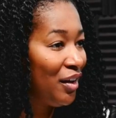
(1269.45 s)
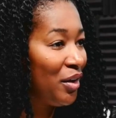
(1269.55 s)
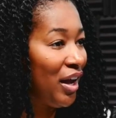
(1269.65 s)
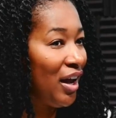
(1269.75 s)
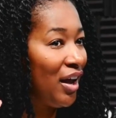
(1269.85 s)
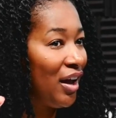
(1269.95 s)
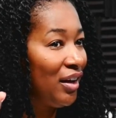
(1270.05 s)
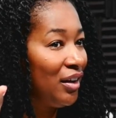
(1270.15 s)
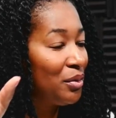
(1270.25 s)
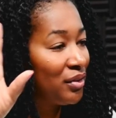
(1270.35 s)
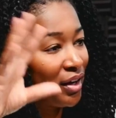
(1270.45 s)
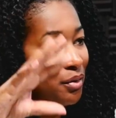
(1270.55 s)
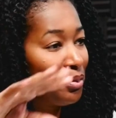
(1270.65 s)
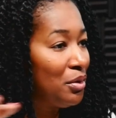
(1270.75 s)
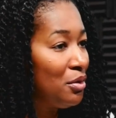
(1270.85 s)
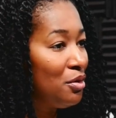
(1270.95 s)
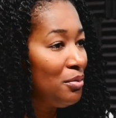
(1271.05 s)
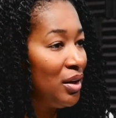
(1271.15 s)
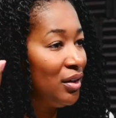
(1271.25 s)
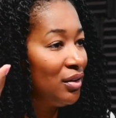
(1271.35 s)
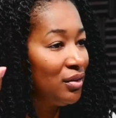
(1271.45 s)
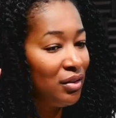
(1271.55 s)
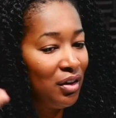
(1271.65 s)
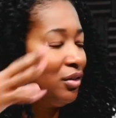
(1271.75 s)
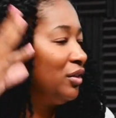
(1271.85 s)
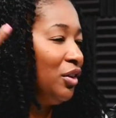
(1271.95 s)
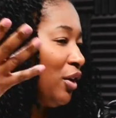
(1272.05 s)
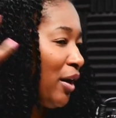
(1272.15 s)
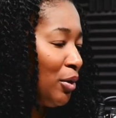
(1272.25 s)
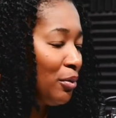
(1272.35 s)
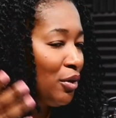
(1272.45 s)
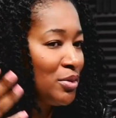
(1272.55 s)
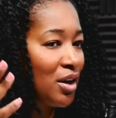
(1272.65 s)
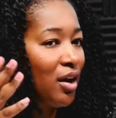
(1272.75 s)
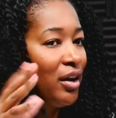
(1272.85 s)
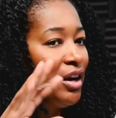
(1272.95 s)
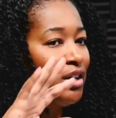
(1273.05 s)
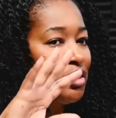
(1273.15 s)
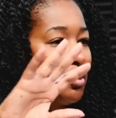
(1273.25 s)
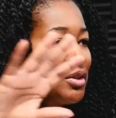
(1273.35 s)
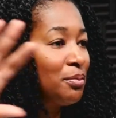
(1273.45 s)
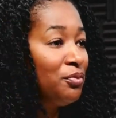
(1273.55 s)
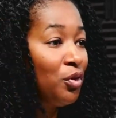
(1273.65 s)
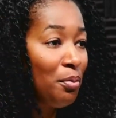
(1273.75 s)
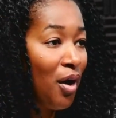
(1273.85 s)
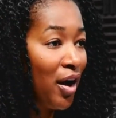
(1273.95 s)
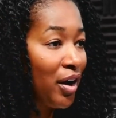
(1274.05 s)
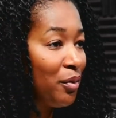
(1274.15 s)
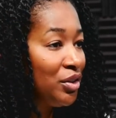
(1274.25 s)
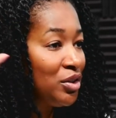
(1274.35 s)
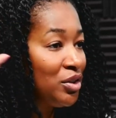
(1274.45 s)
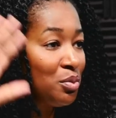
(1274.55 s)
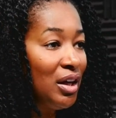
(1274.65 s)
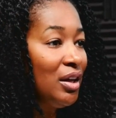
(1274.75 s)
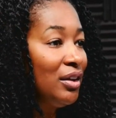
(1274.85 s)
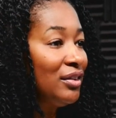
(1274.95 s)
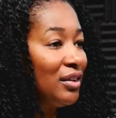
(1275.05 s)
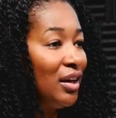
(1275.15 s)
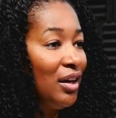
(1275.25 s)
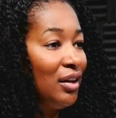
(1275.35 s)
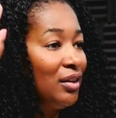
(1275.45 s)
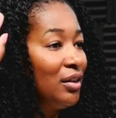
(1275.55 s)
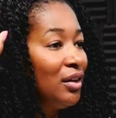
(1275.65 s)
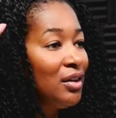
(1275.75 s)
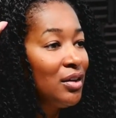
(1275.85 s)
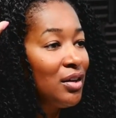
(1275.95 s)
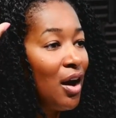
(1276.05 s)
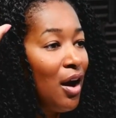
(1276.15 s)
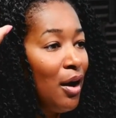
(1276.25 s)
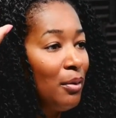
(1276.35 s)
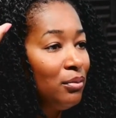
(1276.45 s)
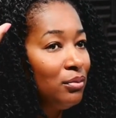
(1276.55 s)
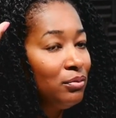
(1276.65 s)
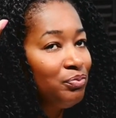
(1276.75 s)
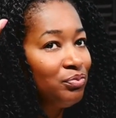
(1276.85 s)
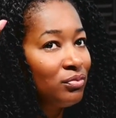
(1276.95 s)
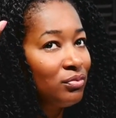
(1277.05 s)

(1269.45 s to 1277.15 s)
Uh -huh. And it was like a room and mm -hmm. you know, mm-hmm. you know how mobile homes are. Yeah, yeah. So it was a full park with swings and um,